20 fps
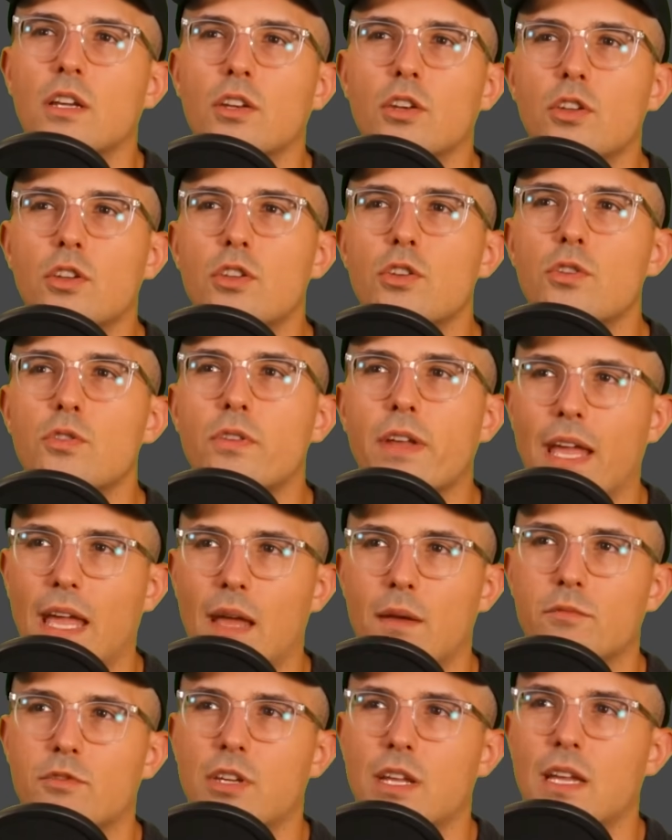new
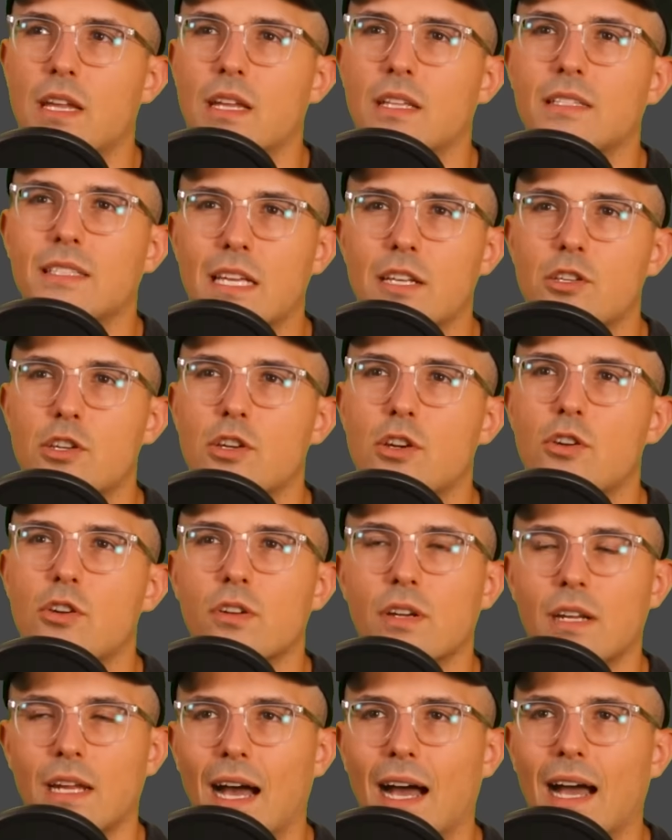cam chain,
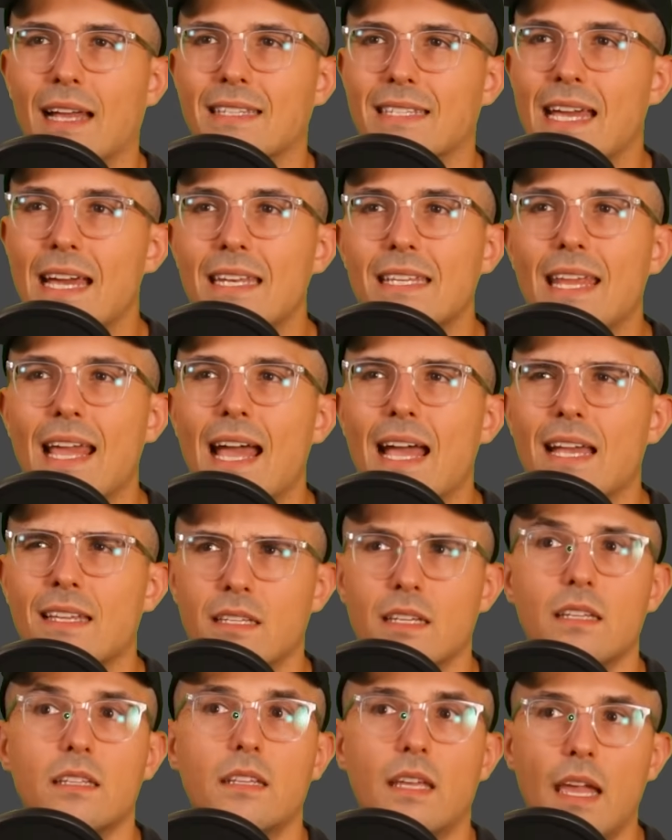tensioner, guides, head
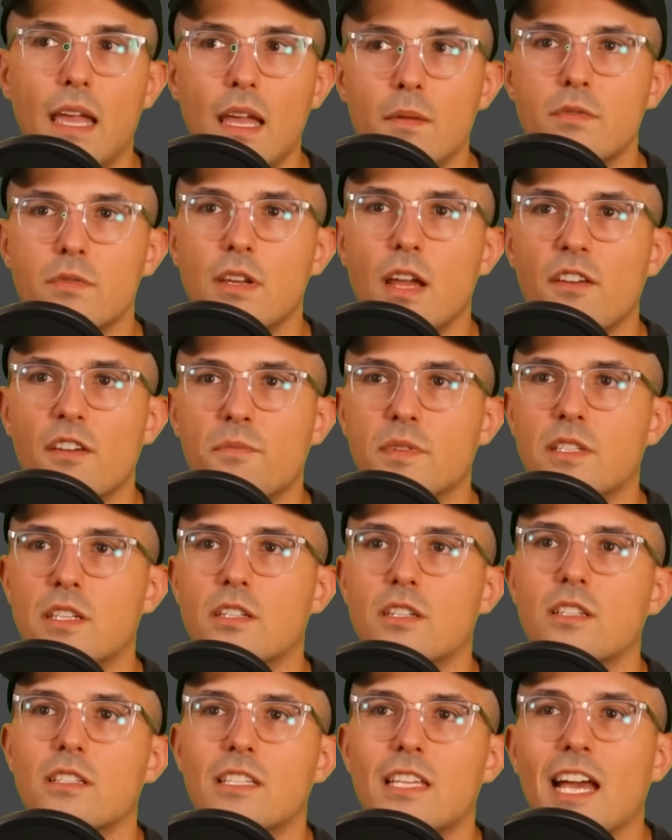gasket, camshaft
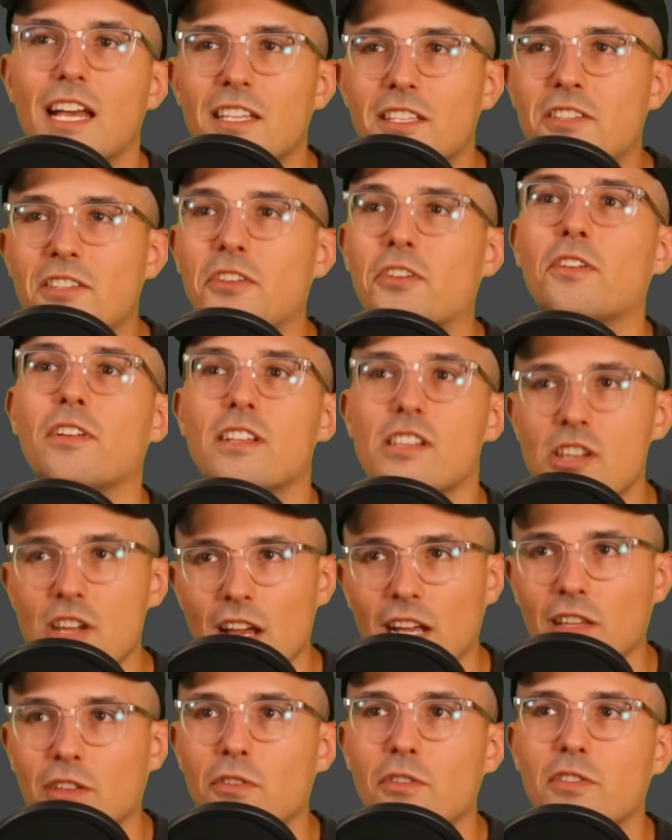position sensor,
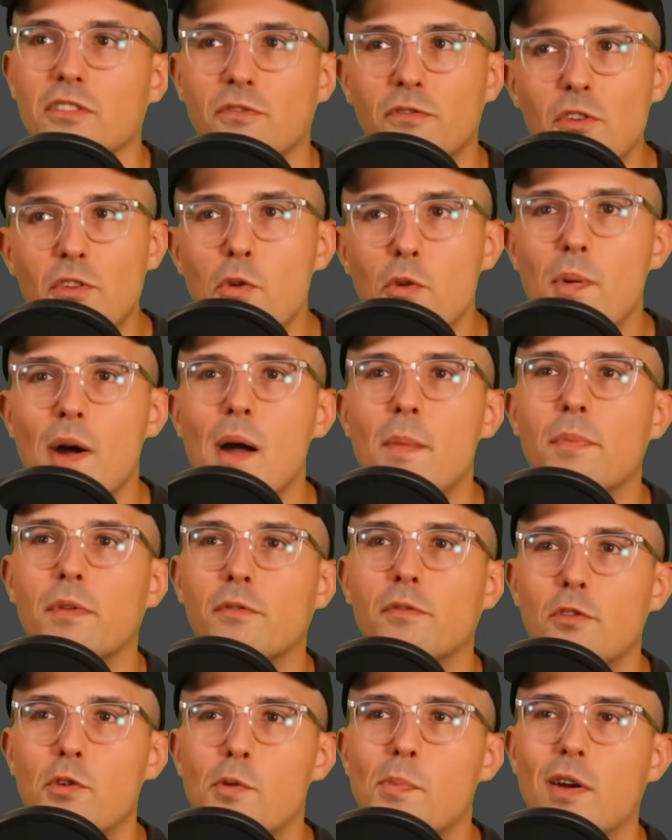injectors, fuel pump
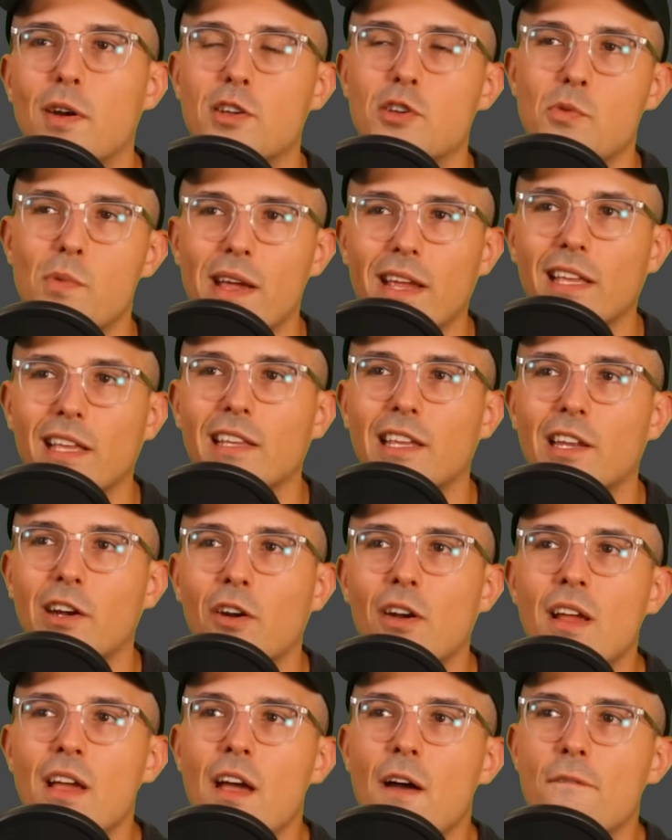and fuel pressure
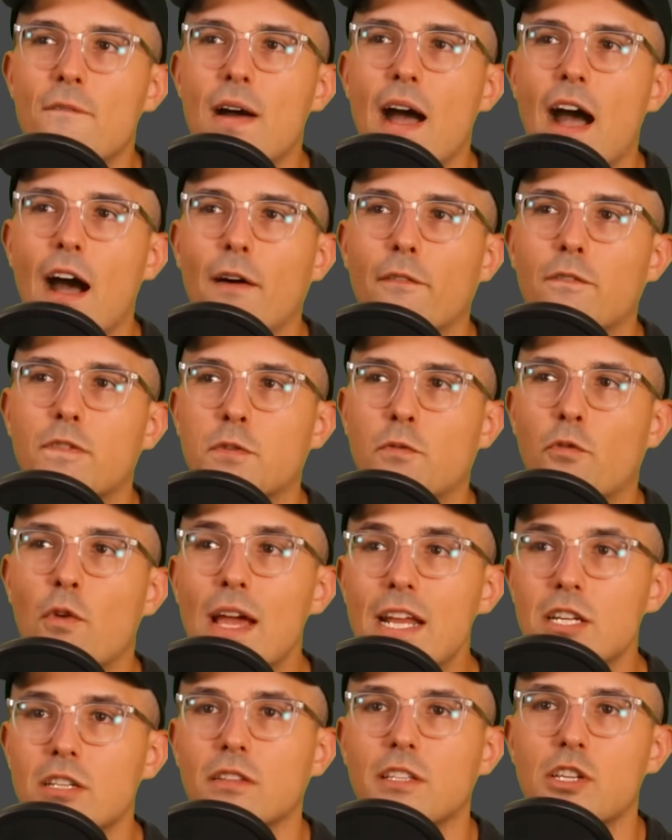regulator, valves
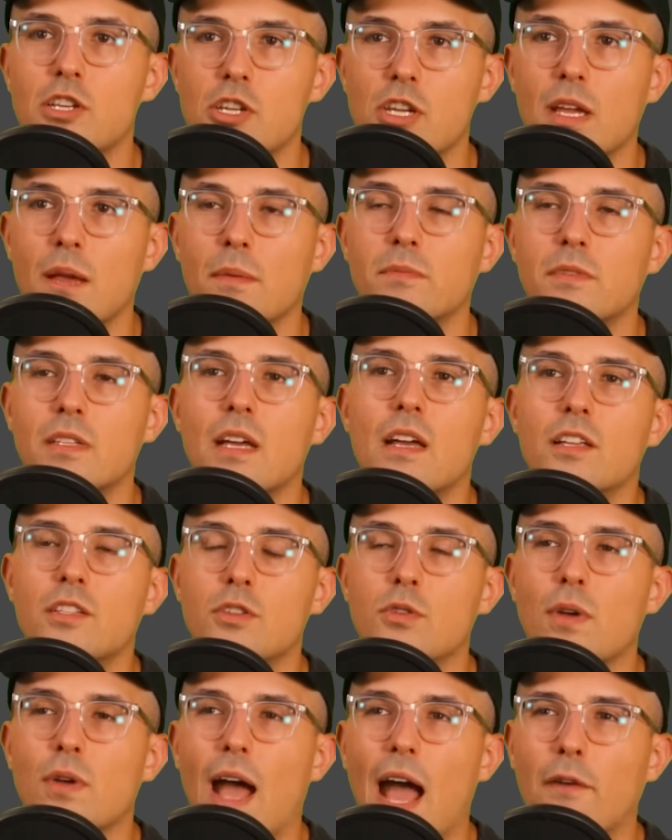freshly shimmed
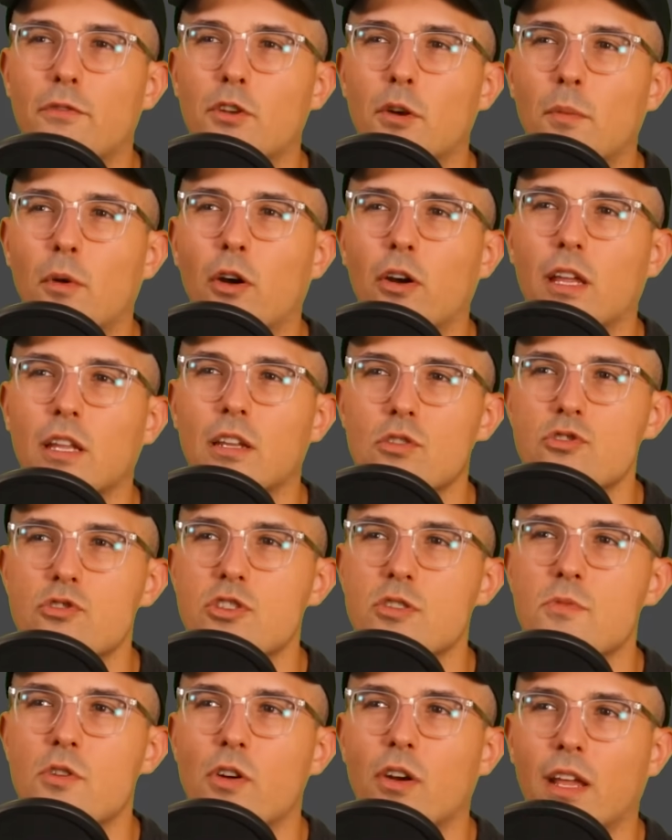to aftermarket
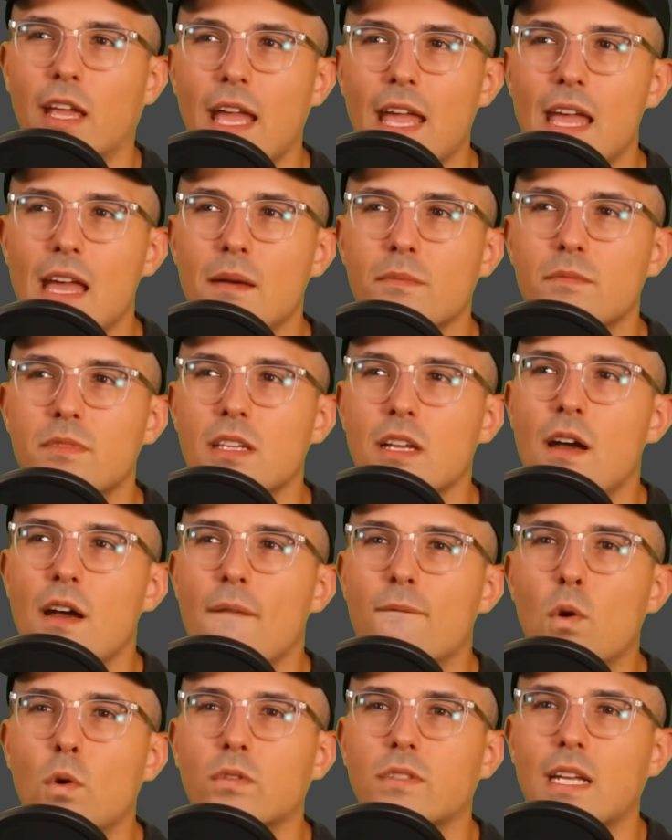Yoshimura cams,
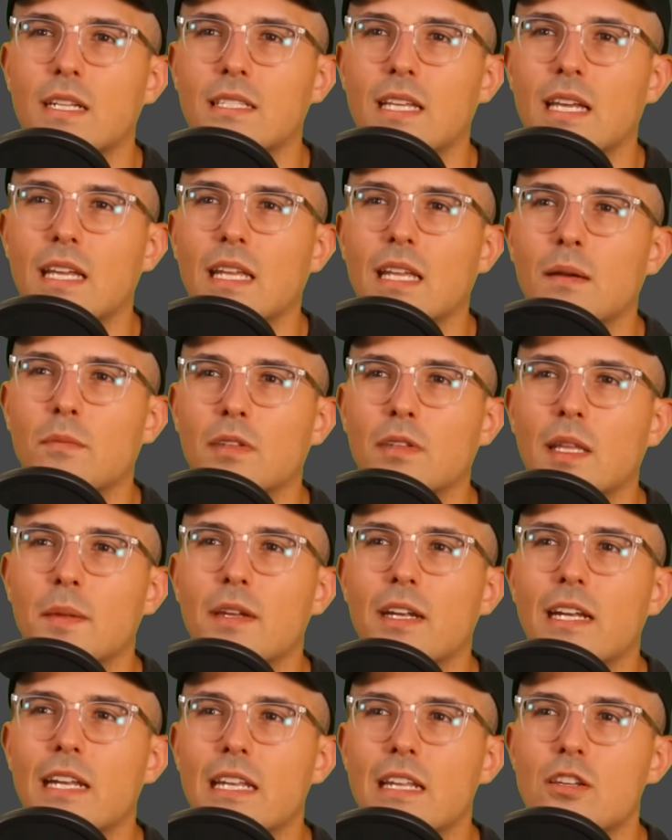full titanium
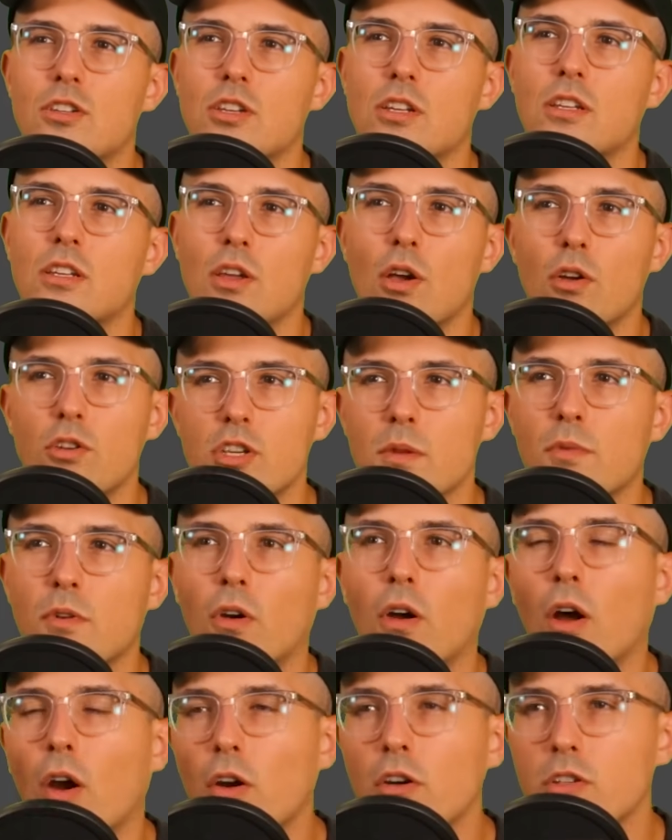limited edition
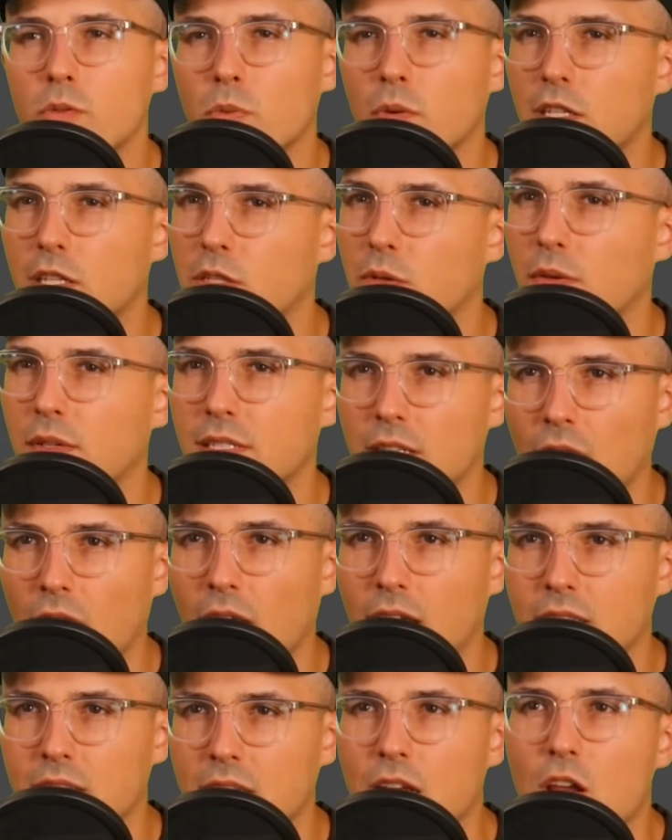Yoshimura R22
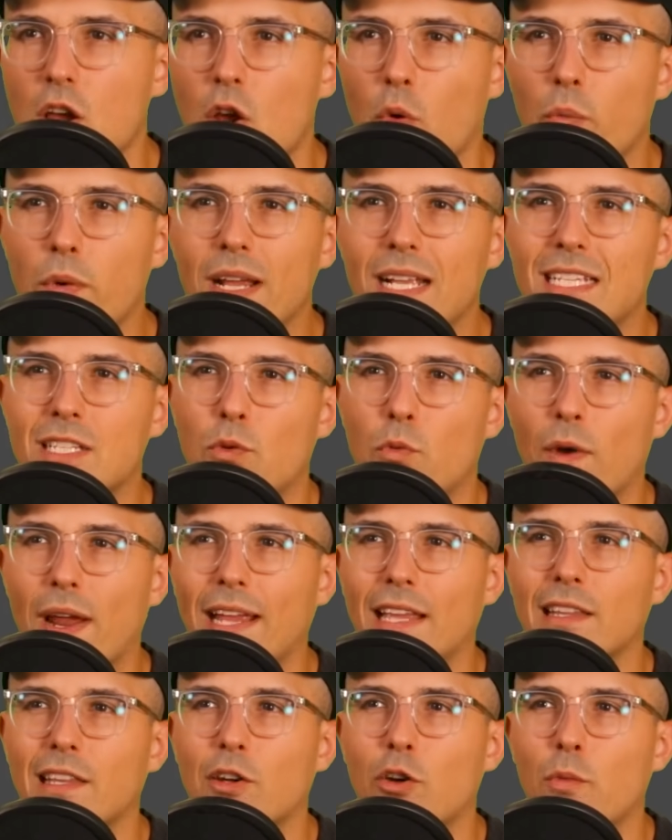exhaust, Rix
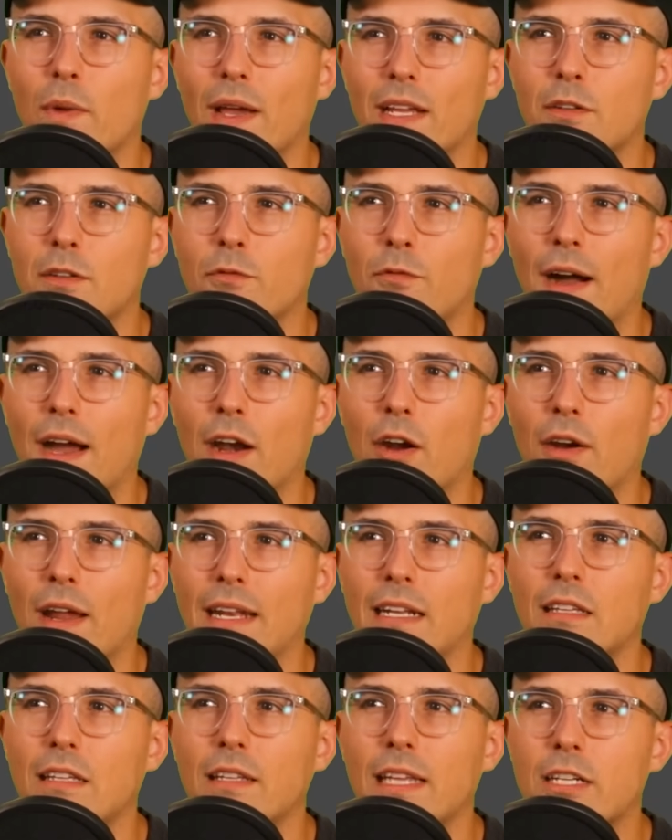regulator rectifier,
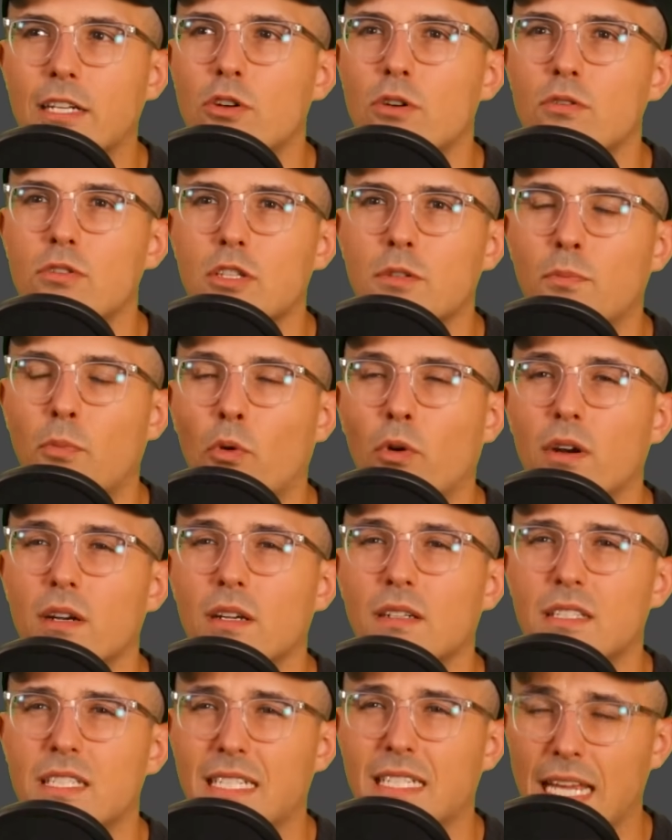and Electro Sport
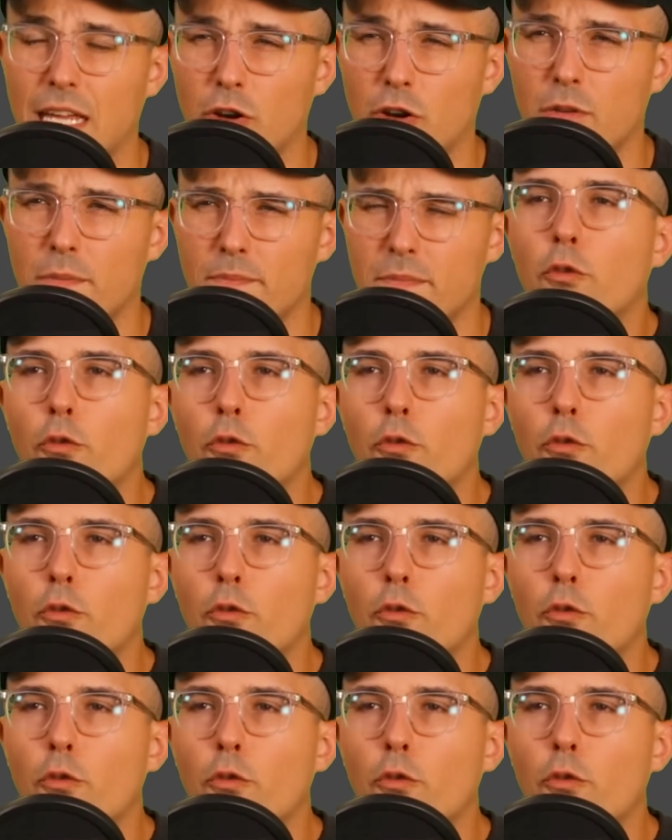stator.